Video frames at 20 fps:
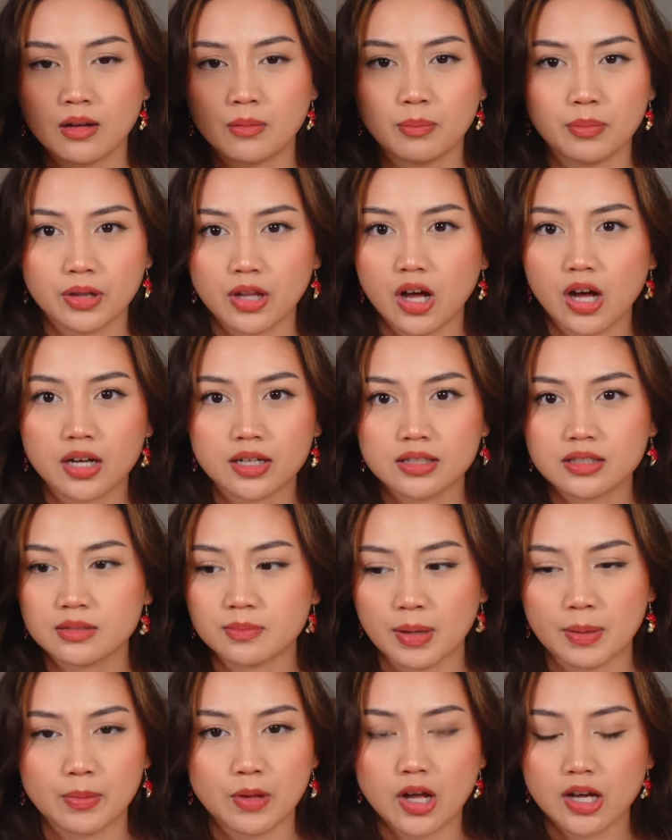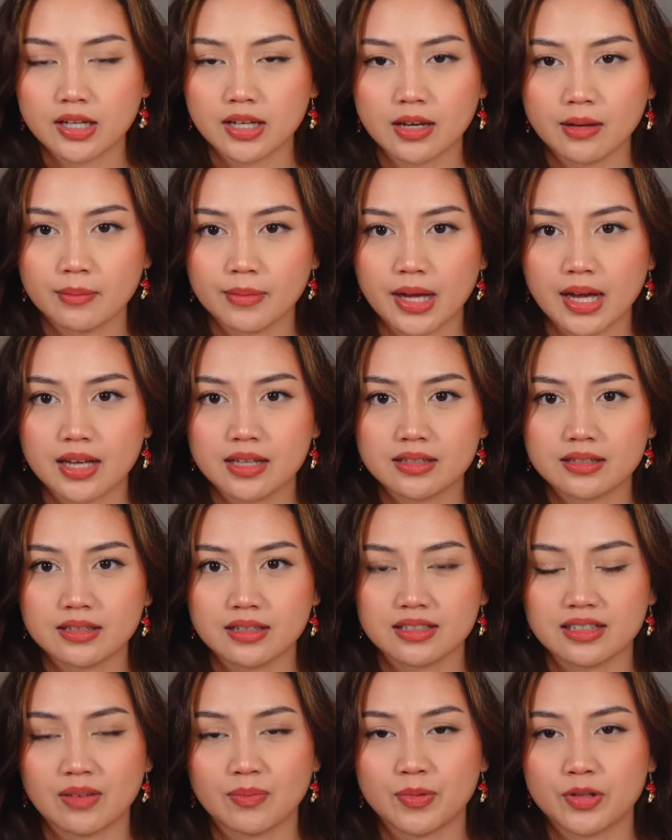blocks, my blocking mats,
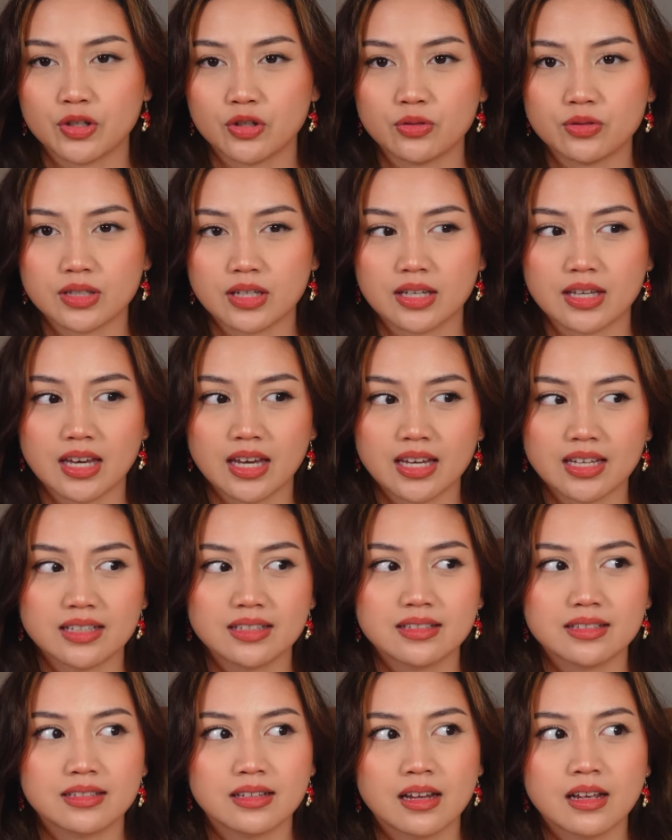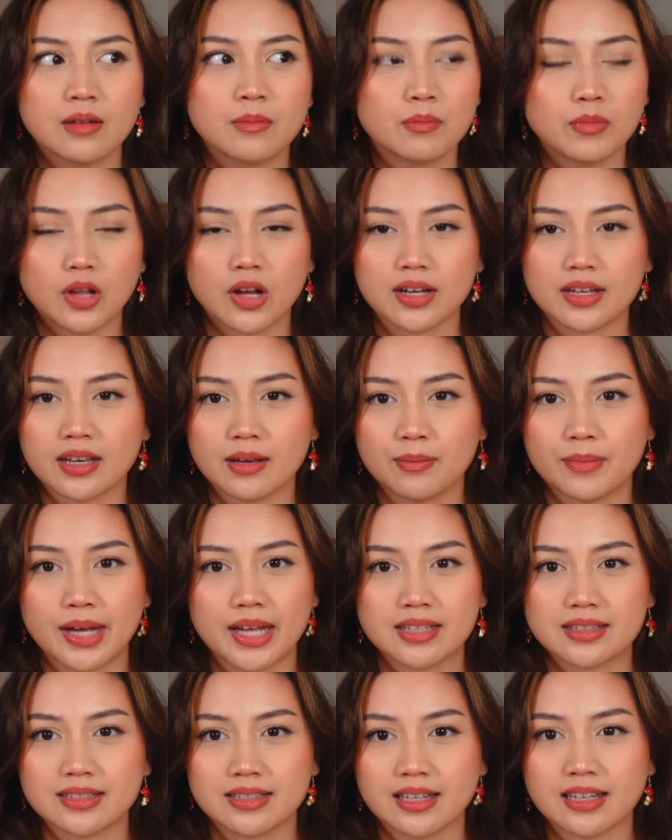because I've been using kid blocking
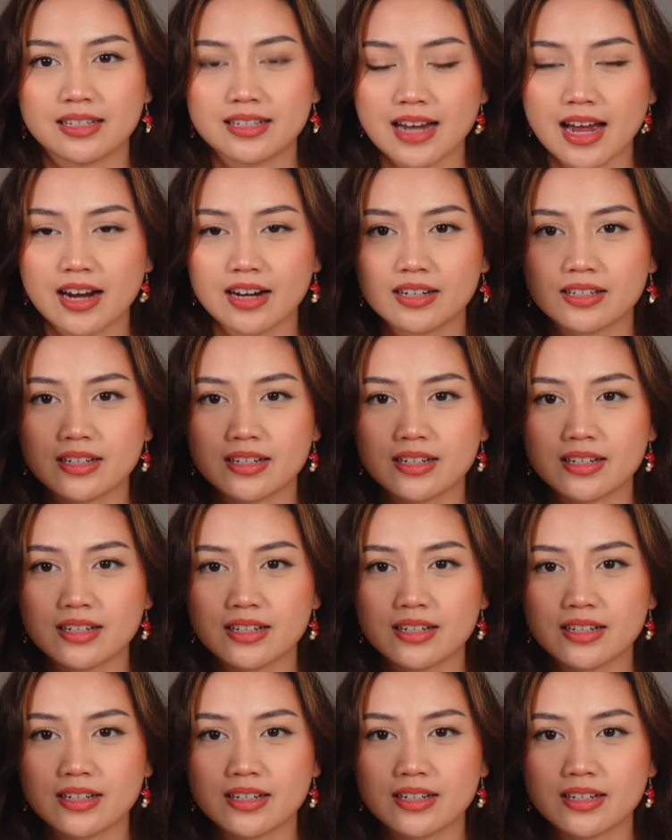mats the entire